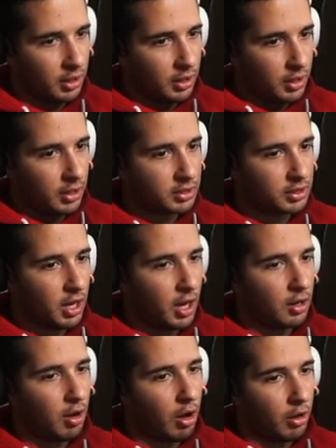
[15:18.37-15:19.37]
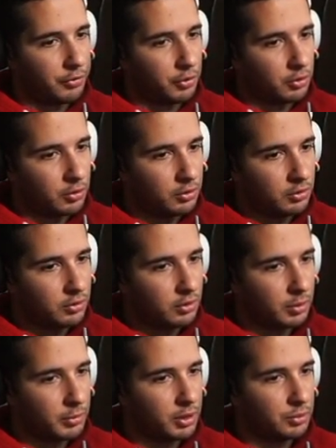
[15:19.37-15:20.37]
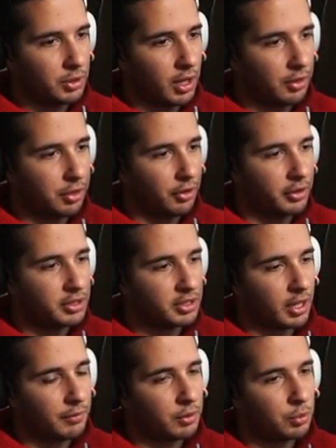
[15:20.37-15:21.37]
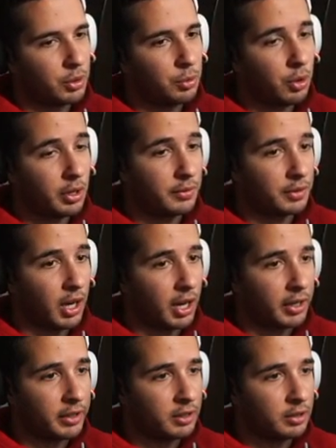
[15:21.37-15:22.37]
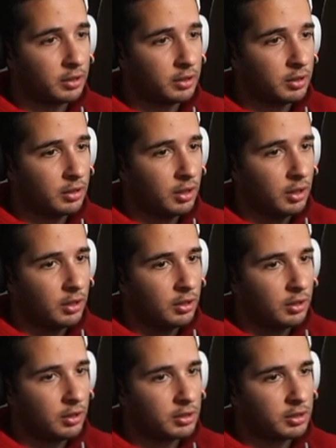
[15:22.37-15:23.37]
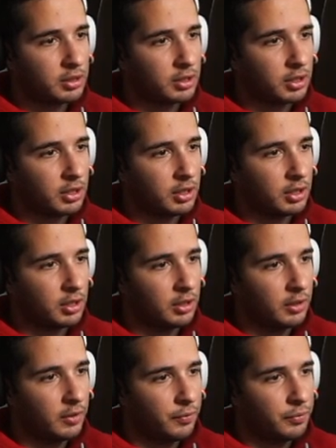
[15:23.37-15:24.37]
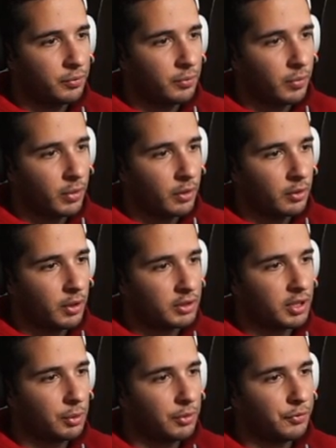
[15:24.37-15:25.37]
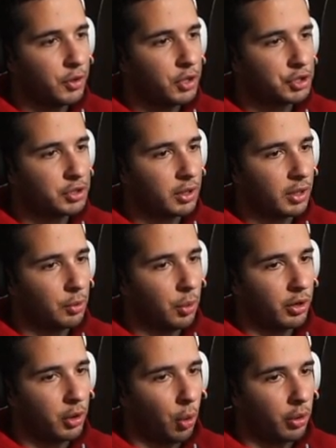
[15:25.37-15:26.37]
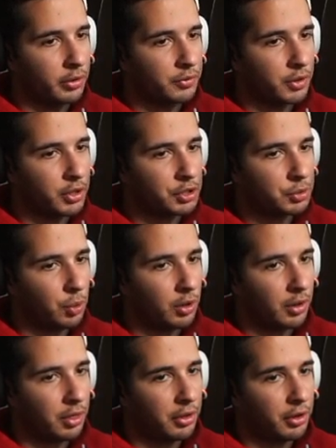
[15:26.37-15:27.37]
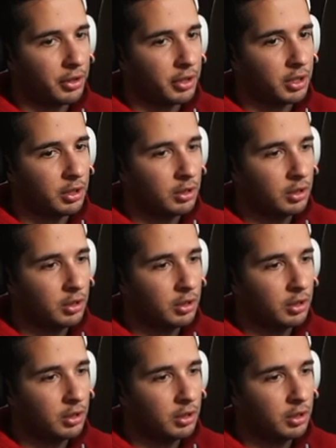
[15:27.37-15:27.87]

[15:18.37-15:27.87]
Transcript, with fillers: It's not awful. I mean, we got 37. We would have gotten... Let's see... Let's say we finished, like, where Gordon finished, 130.